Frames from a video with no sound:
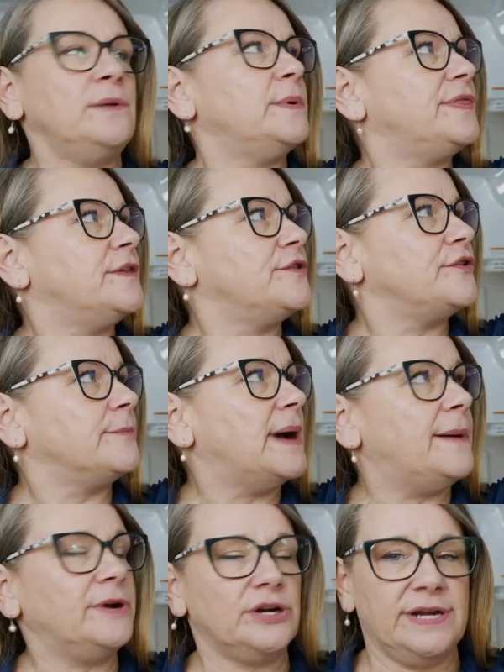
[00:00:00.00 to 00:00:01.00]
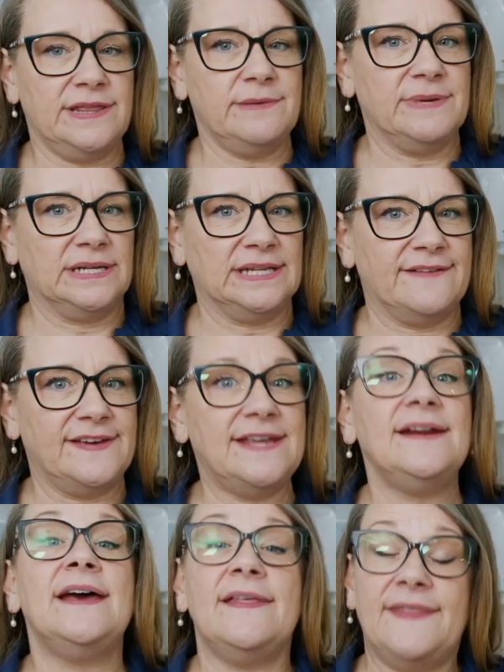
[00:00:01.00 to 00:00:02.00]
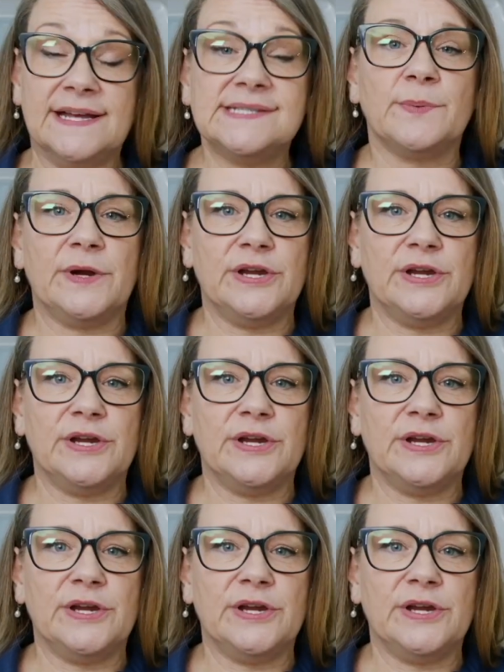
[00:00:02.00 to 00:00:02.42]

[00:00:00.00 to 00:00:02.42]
with the thermometer in the middle of it. That's where